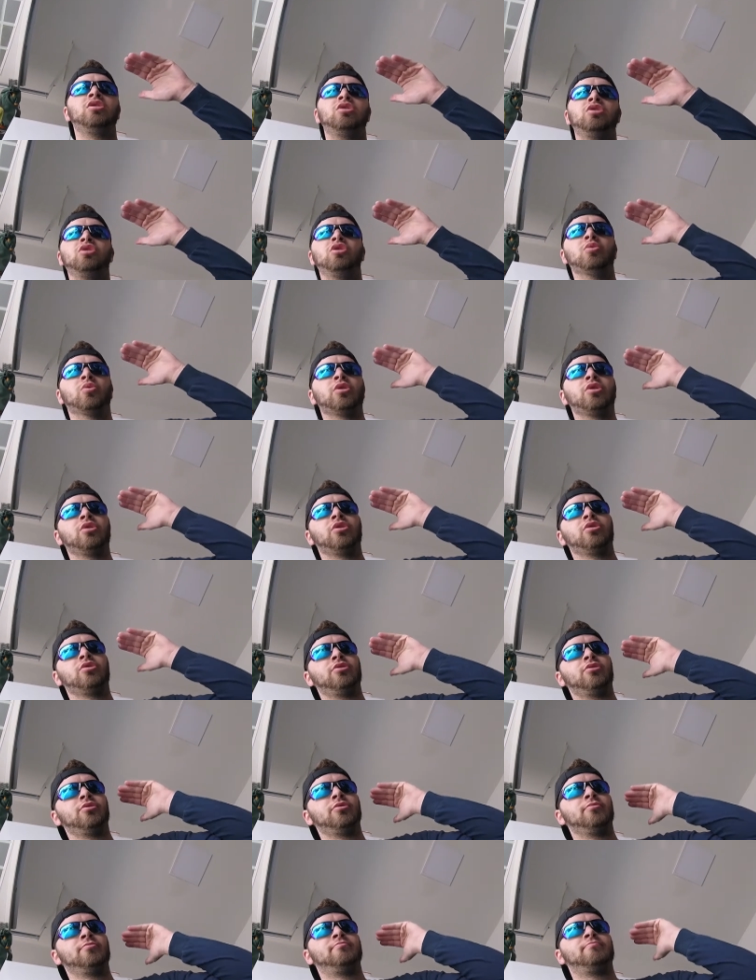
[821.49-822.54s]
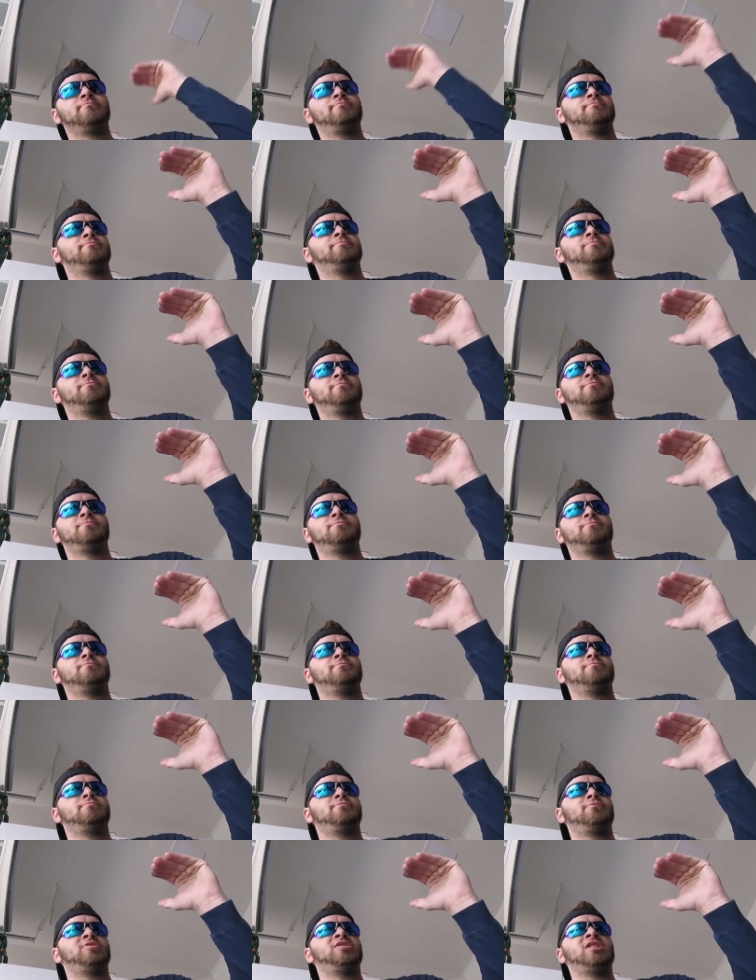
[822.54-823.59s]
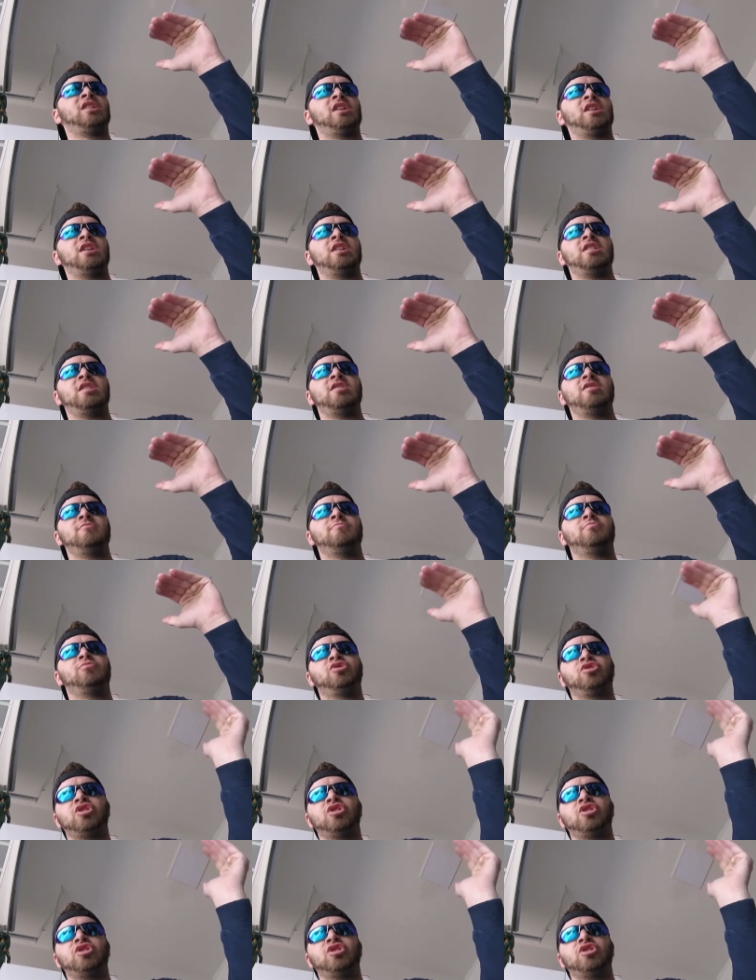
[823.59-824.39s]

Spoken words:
you were, say,